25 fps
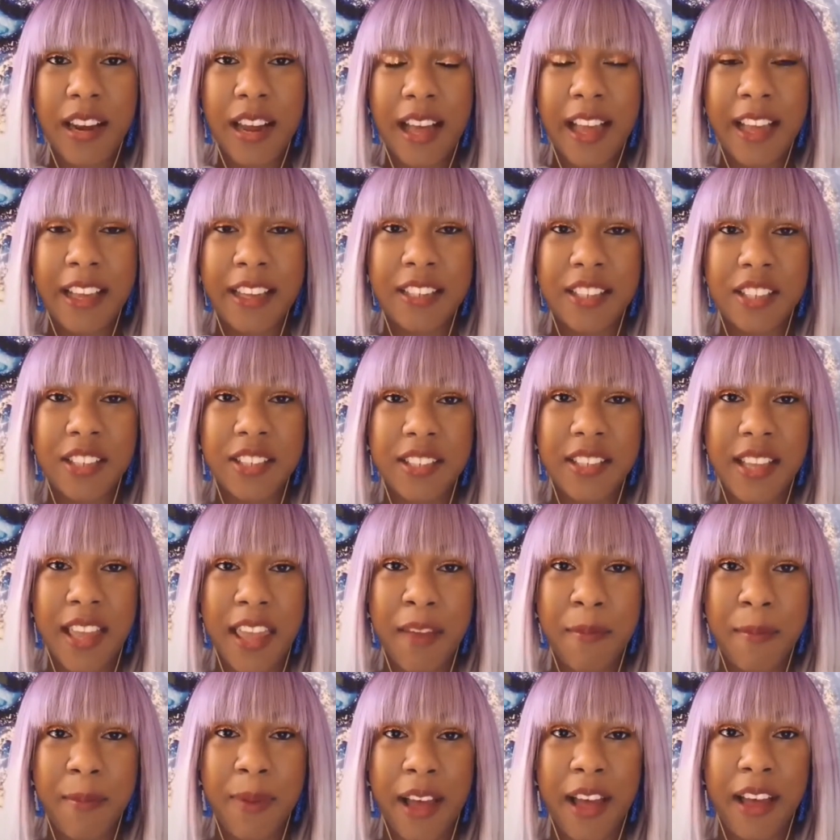I just
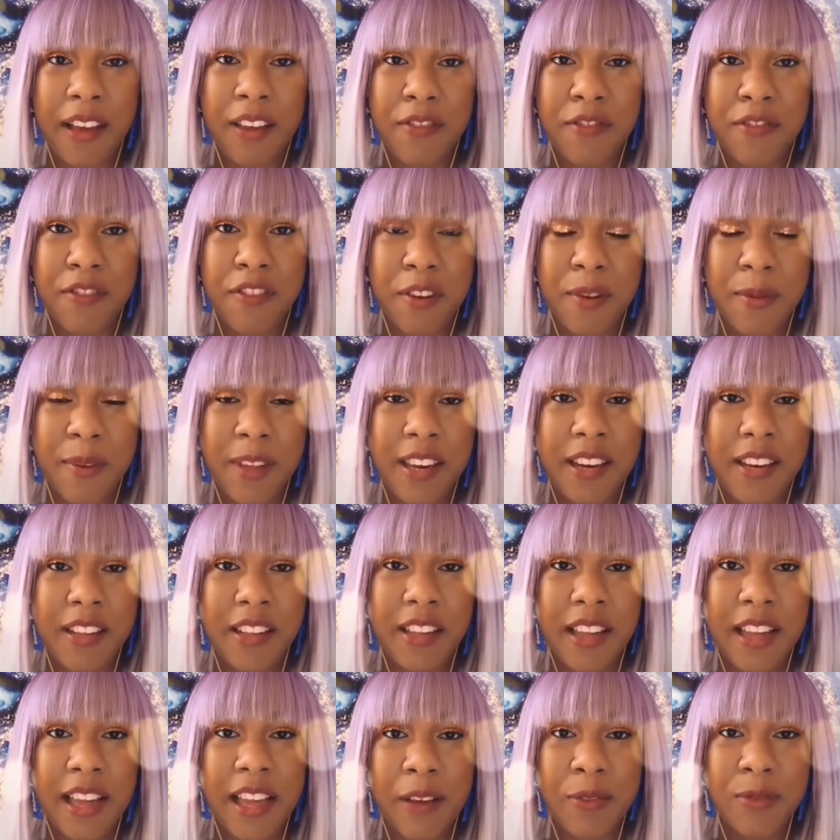came back from Italy.
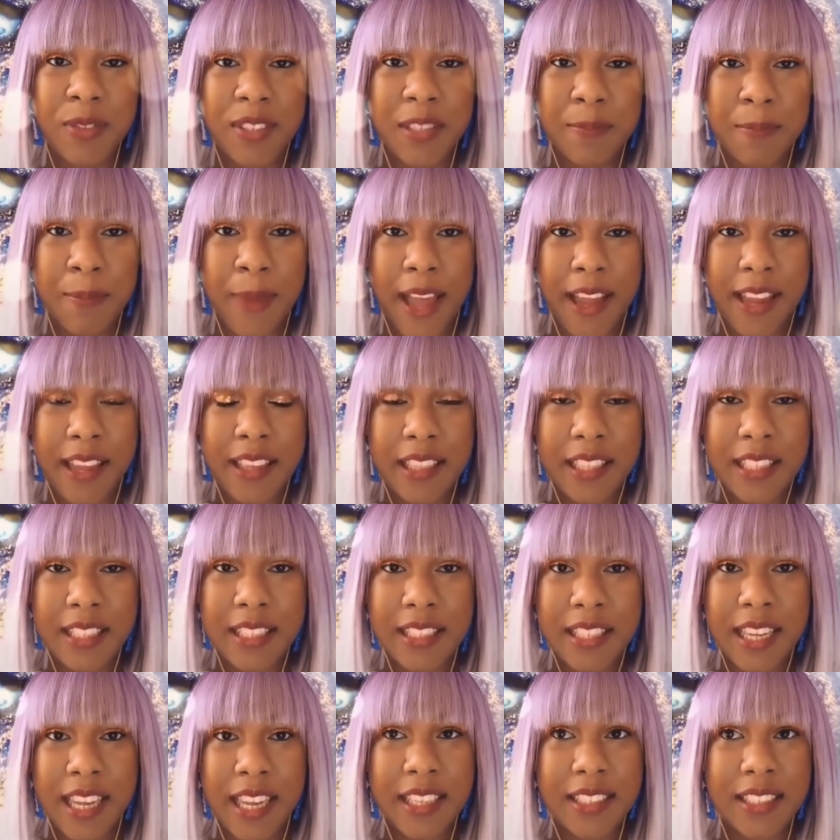I was back in the
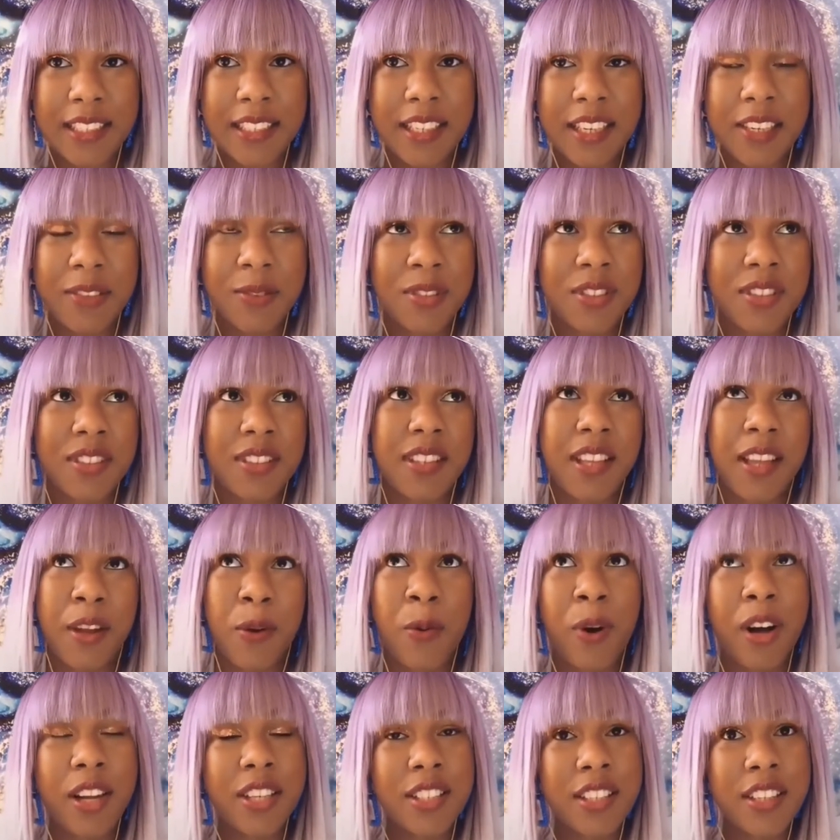States and I was just like
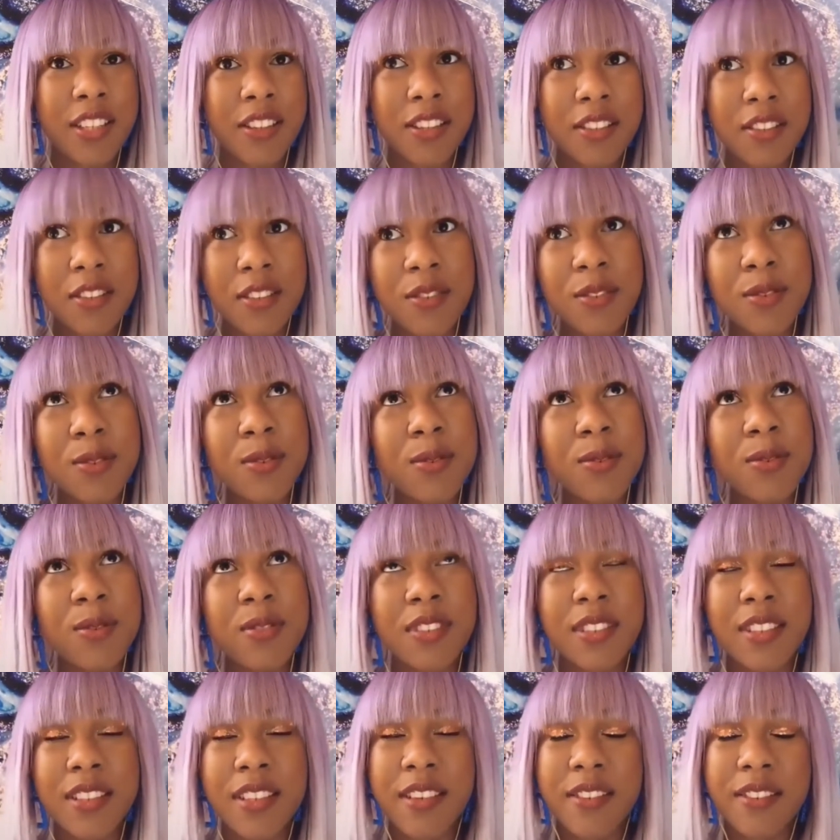watching the news
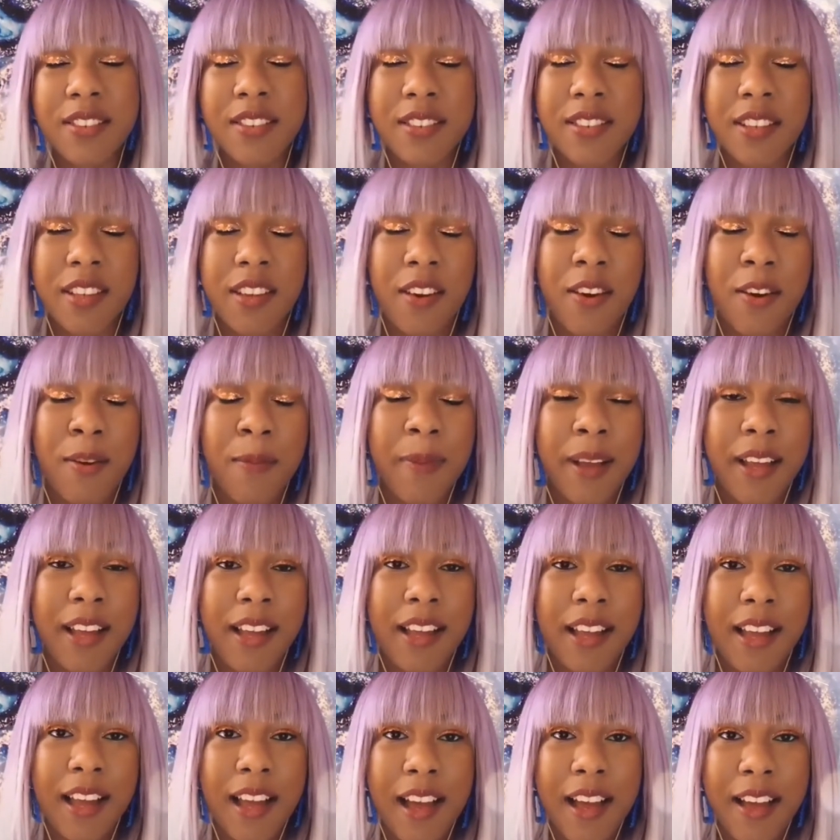and I was just like, oh my
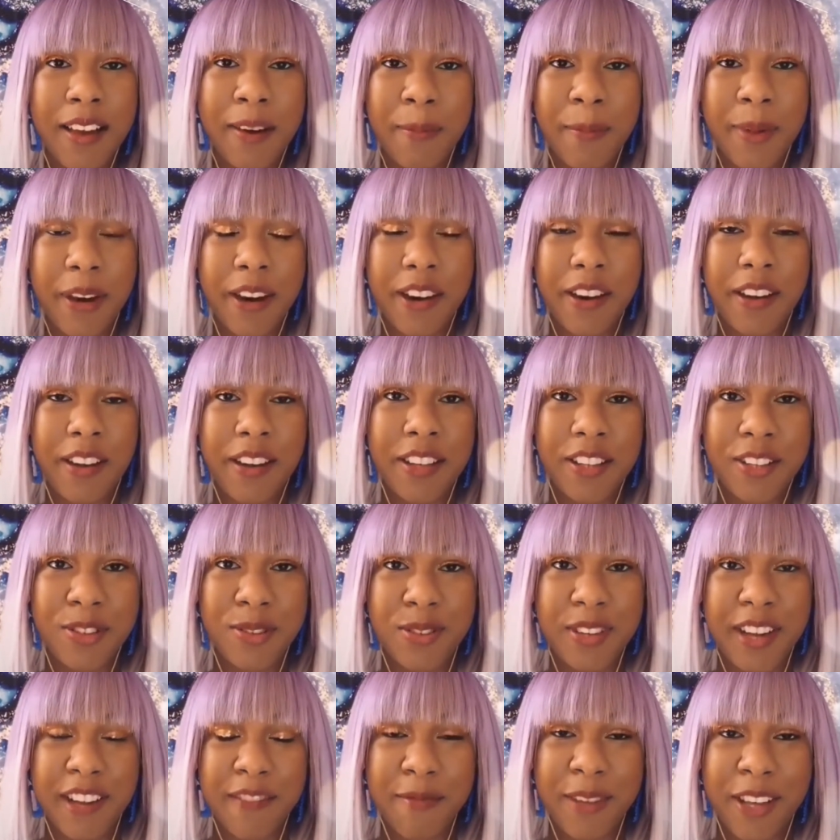God, America, you
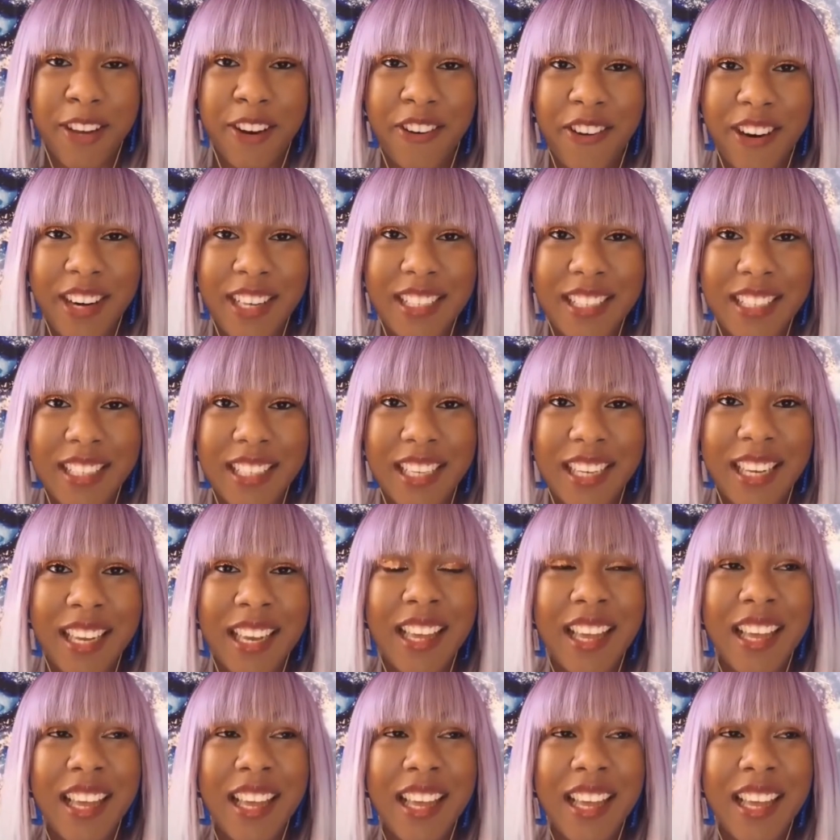drive me crazy.